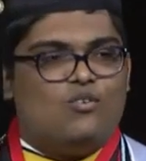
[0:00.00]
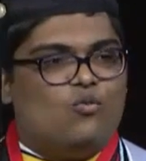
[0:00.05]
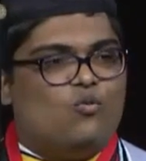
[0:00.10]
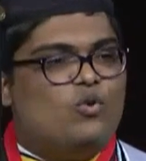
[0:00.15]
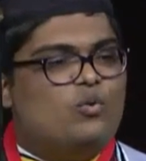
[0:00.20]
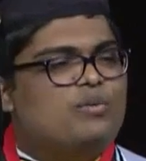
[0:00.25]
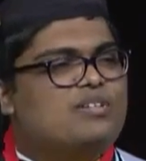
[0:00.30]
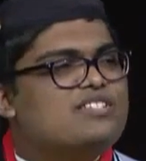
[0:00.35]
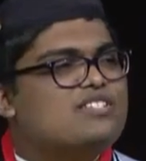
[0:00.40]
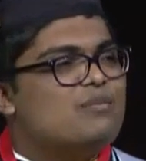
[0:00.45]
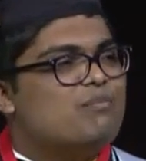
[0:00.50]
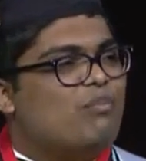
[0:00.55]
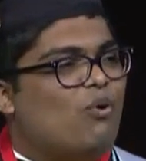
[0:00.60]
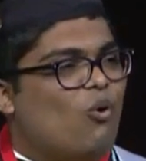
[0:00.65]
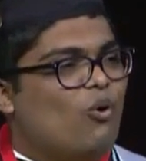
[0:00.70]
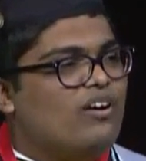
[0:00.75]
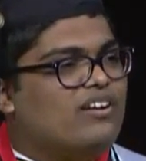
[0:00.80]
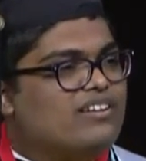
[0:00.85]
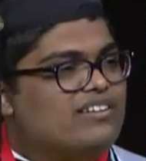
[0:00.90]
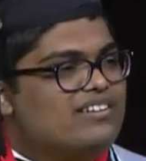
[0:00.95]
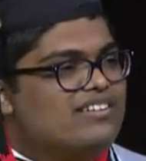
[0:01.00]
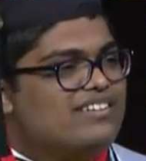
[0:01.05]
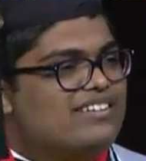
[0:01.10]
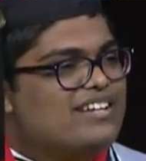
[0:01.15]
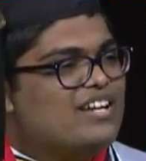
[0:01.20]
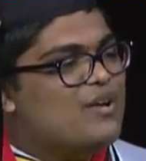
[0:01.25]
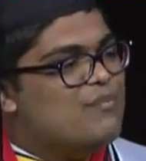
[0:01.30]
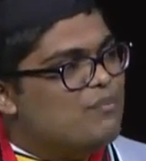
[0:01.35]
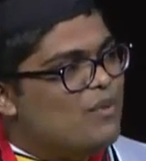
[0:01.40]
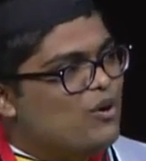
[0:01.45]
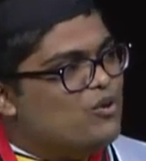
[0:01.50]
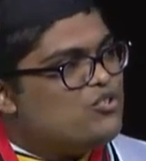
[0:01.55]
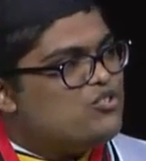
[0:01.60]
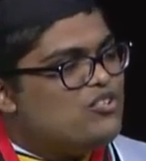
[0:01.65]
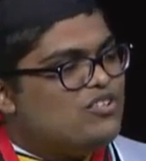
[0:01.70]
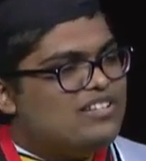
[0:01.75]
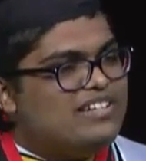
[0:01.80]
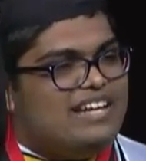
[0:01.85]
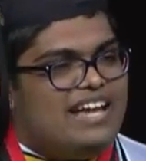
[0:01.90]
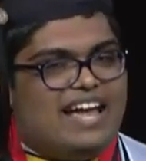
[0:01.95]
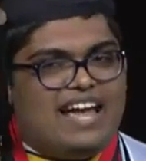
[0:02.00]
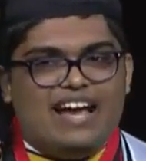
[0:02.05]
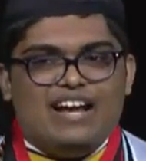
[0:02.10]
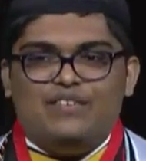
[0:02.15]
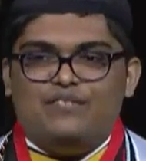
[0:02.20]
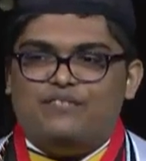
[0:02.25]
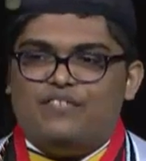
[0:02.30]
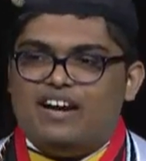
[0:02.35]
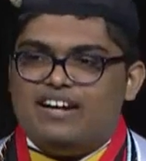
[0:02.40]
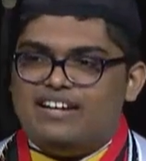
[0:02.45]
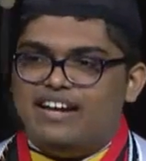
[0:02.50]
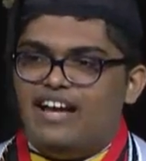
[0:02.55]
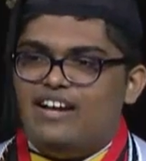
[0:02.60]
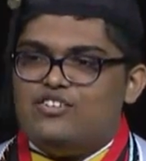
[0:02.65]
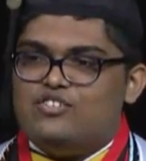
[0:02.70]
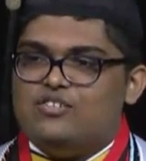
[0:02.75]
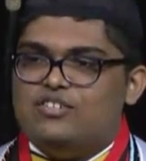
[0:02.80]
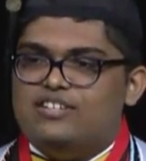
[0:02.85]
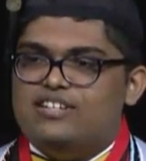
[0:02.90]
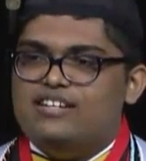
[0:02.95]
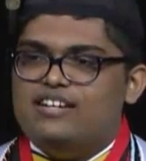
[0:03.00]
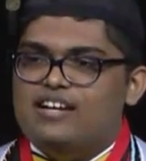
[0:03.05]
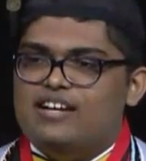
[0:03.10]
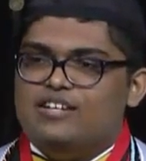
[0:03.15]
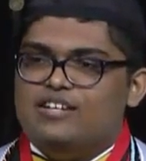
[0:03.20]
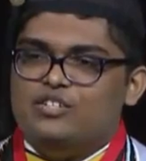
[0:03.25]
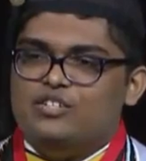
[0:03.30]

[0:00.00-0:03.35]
We've been supported emotionally and financially